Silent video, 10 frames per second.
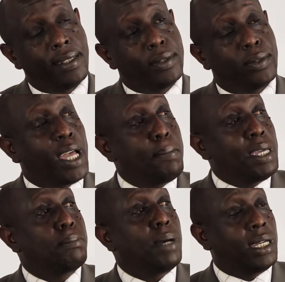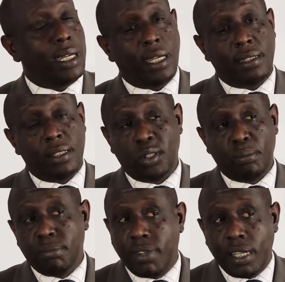So coming back, I get a
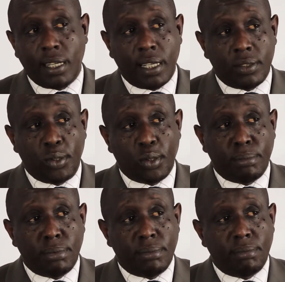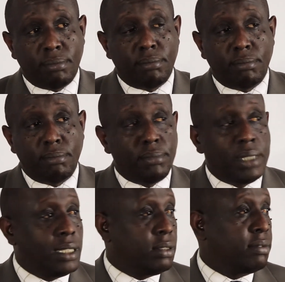job, very nice job,
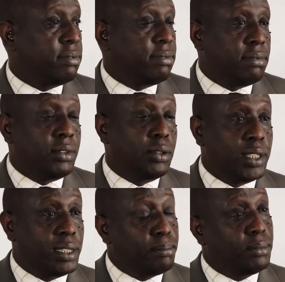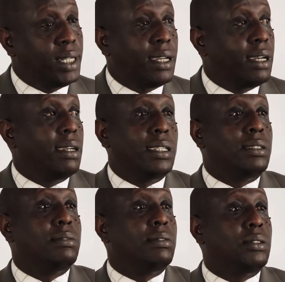Minister of Tourism, where
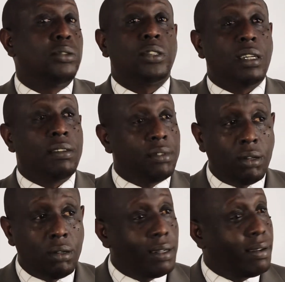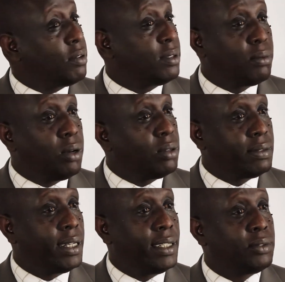it's to travel around the
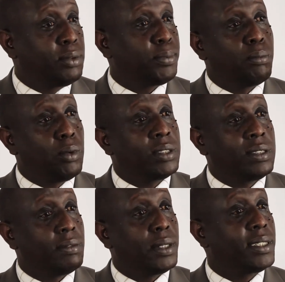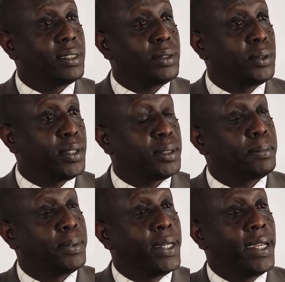world, really, to promote the Rwandan tourism.
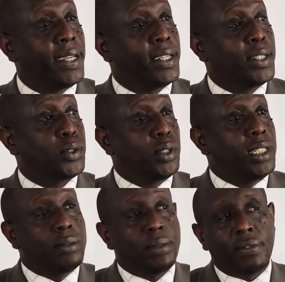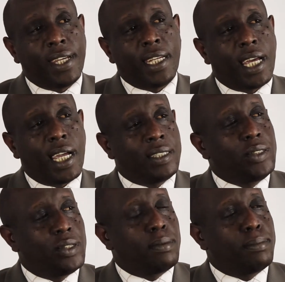So it was very nice
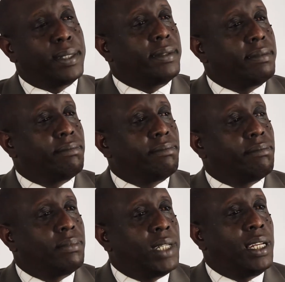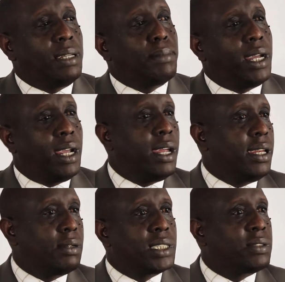job, and really my
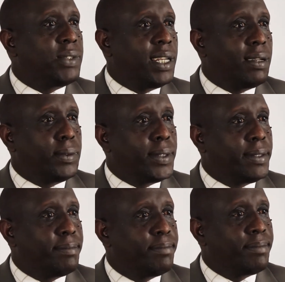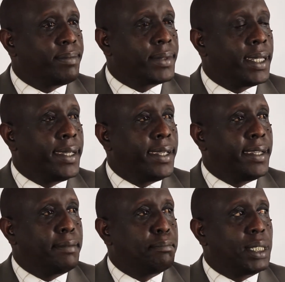earning was very good.
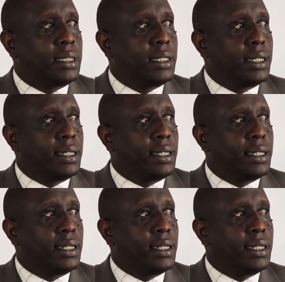But